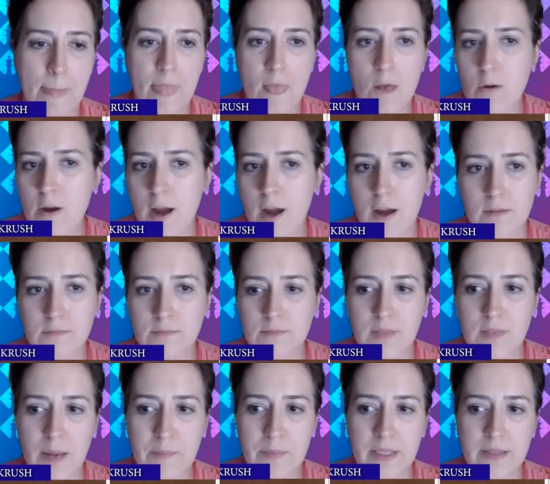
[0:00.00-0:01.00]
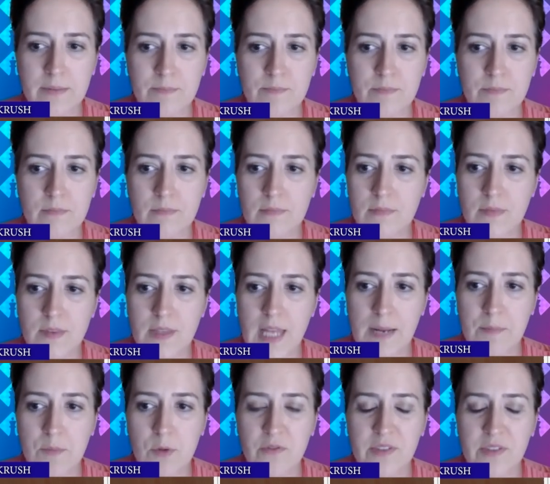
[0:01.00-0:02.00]
Okay, I mean,
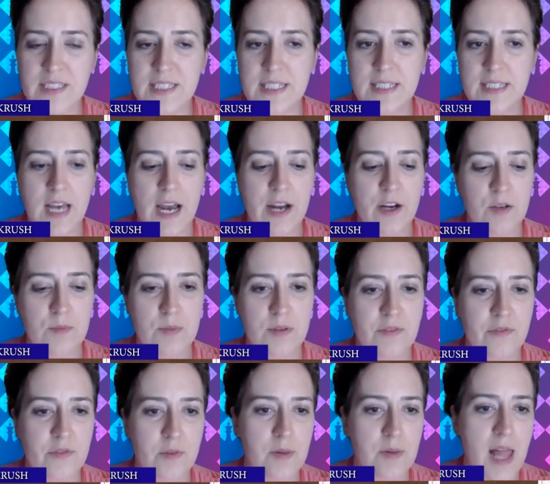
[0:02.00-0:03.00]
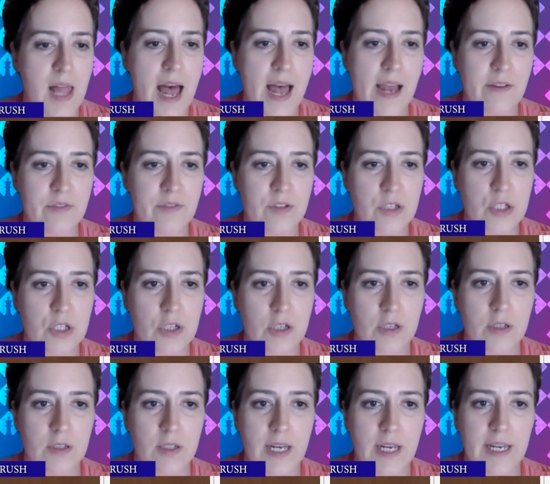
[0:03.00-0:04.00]
that move is desirable for black, for
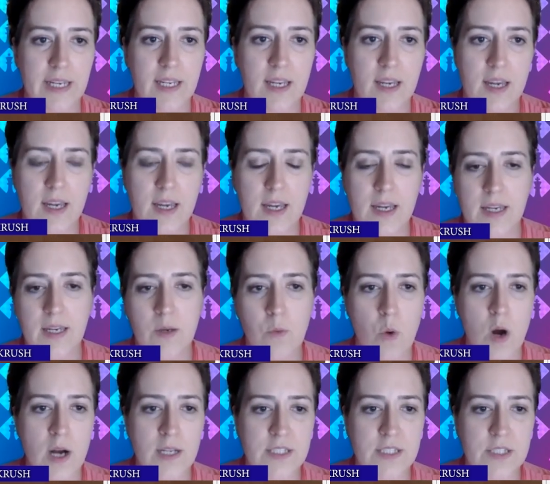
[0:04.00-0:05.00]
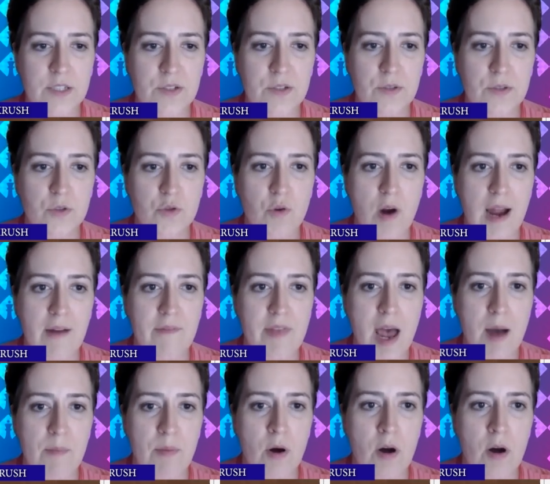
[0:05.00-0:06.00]
sure. Like, he wants to drive
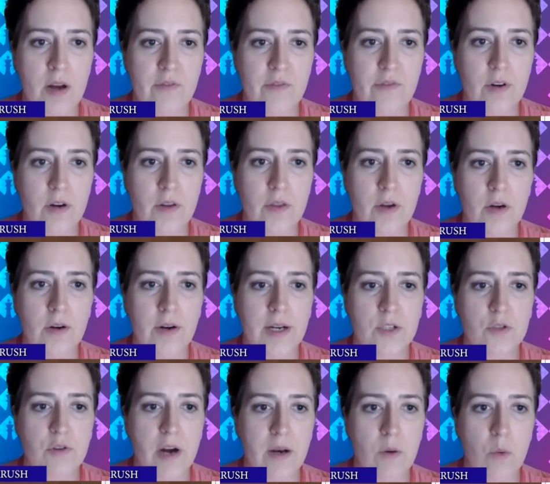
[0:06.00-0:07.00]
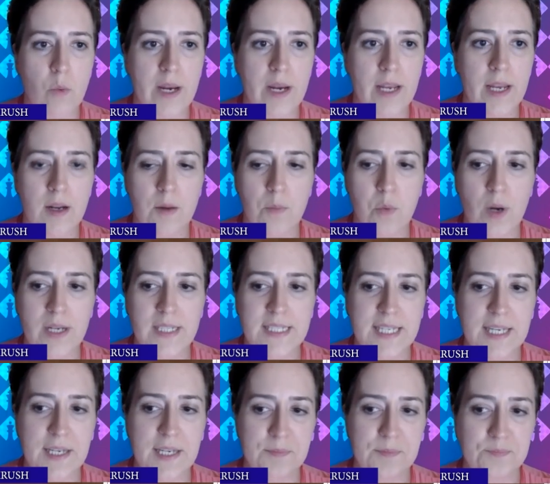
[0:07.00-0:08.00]
that pawn further and try to weaken up white's
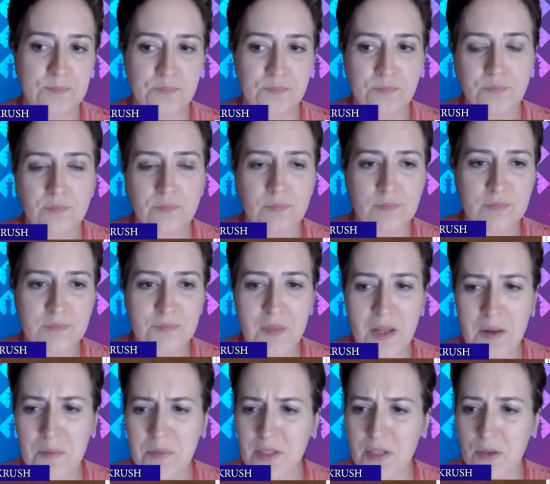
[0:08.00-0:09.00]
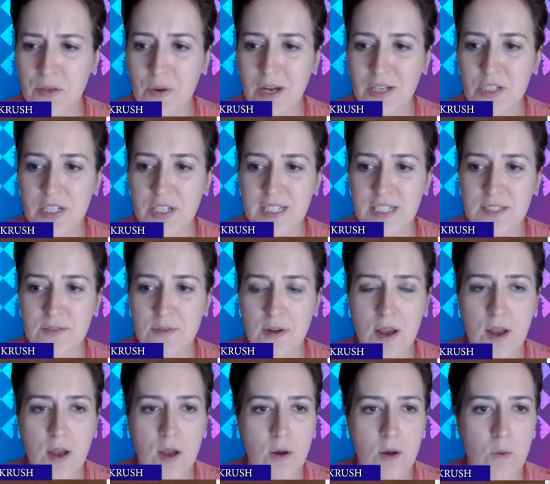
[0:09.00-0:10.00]
king. But the question is,
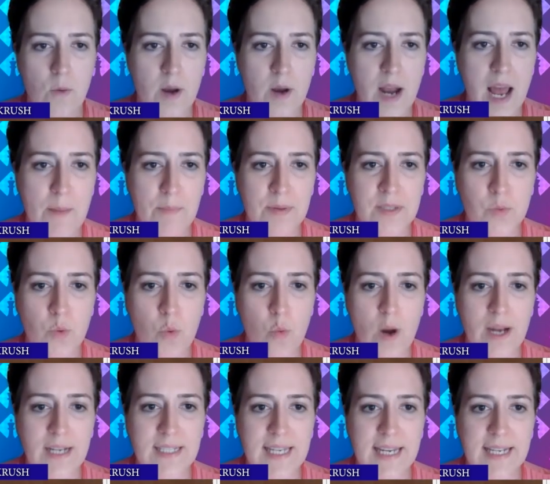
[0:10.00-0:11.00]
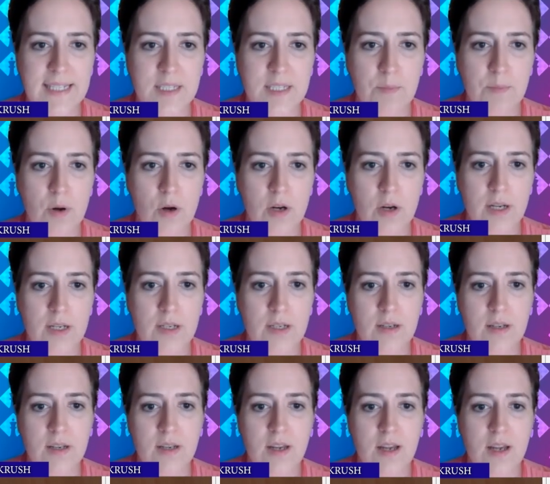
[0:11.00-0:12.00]
what happens when white takes the pawn?
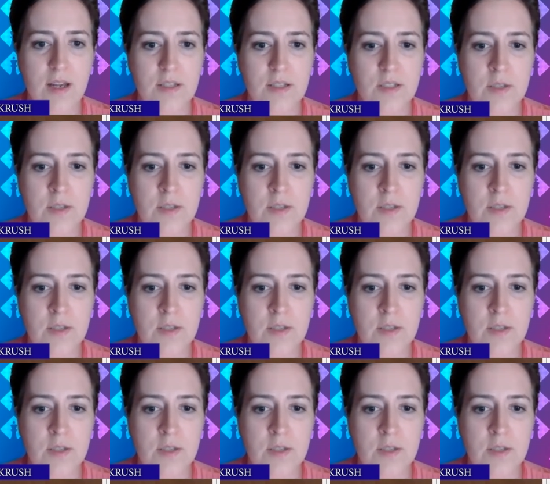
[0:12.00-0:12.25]
So